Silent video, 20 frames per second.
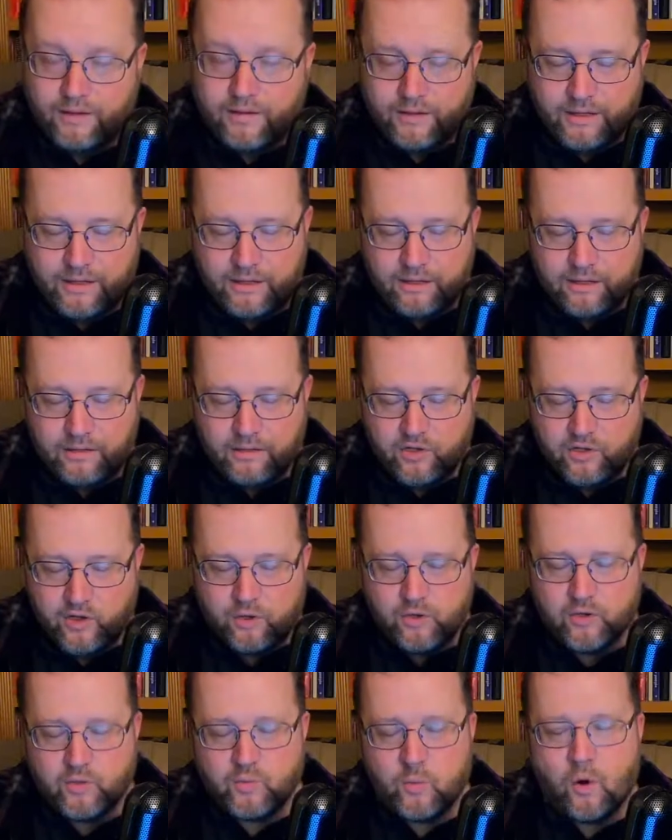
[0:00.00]
The
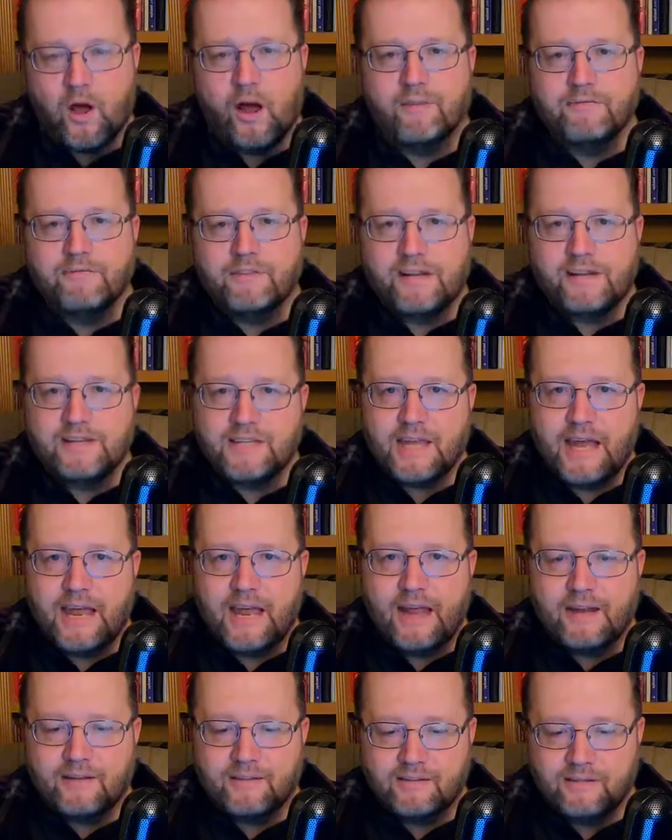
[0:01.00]
Jews were often
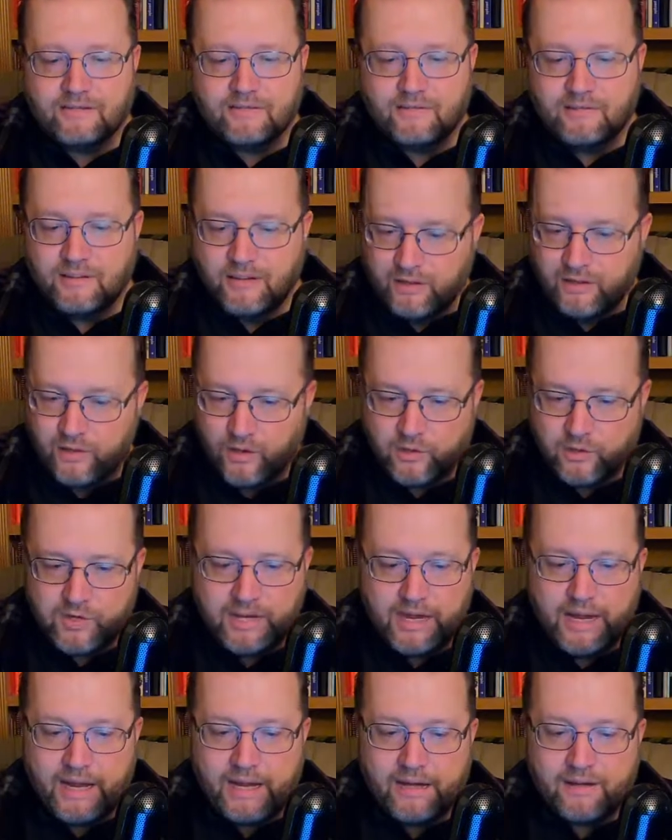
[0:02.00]
attacked in those
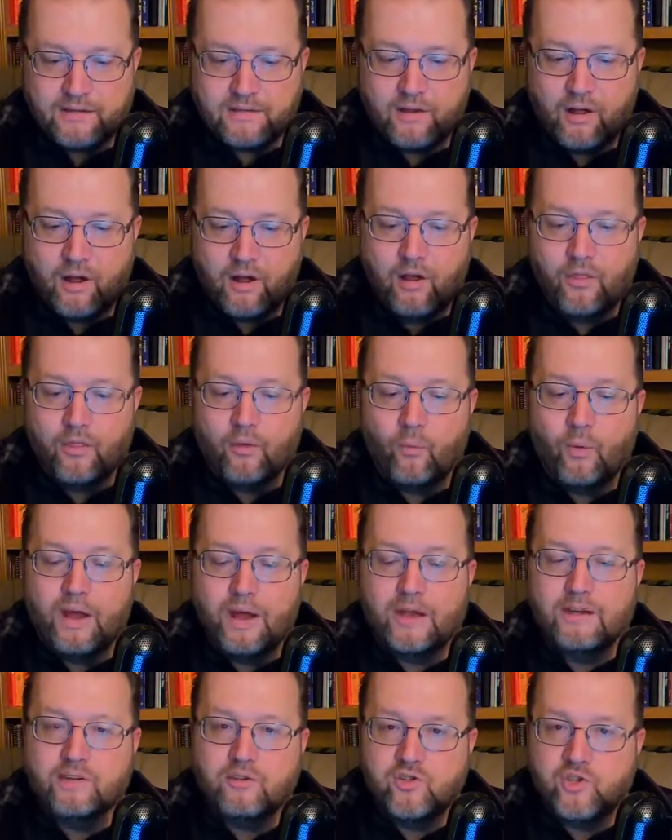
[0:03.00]
days on the way
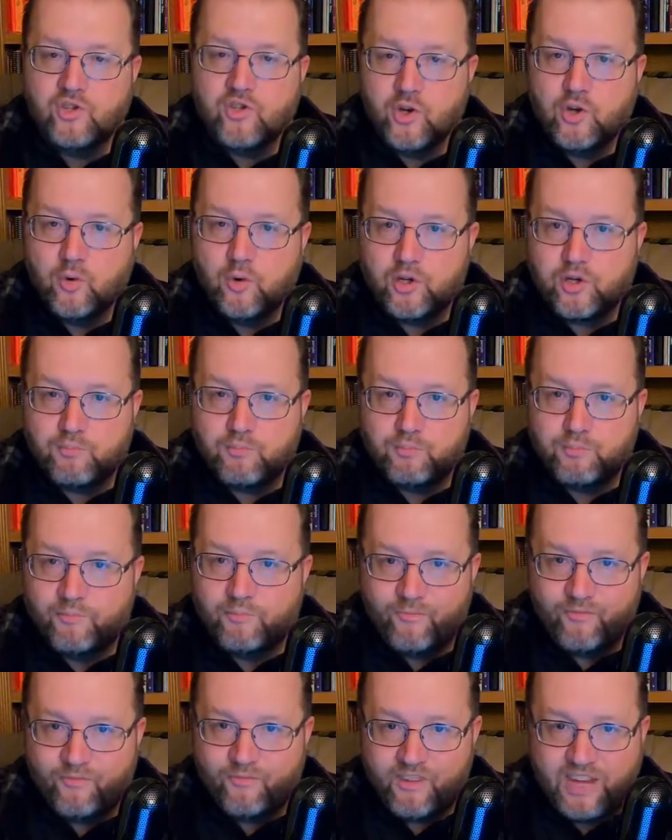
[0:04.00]
to Jewish
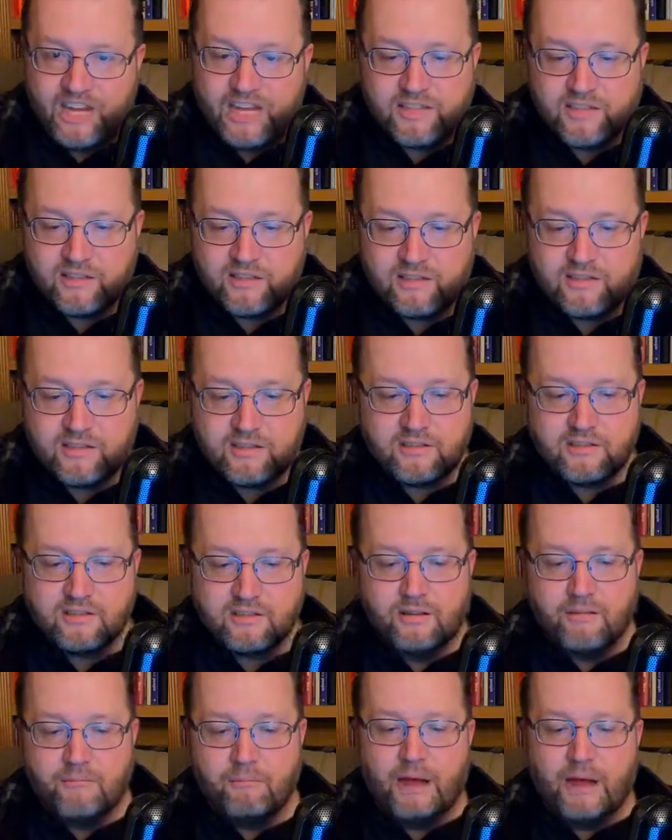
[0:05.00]
feasts
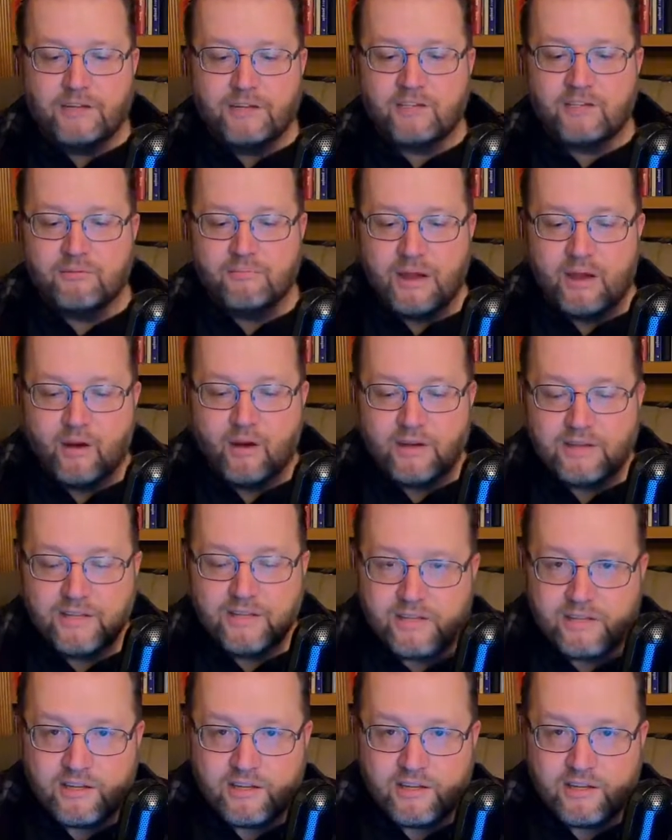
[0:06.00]
by Samaritans.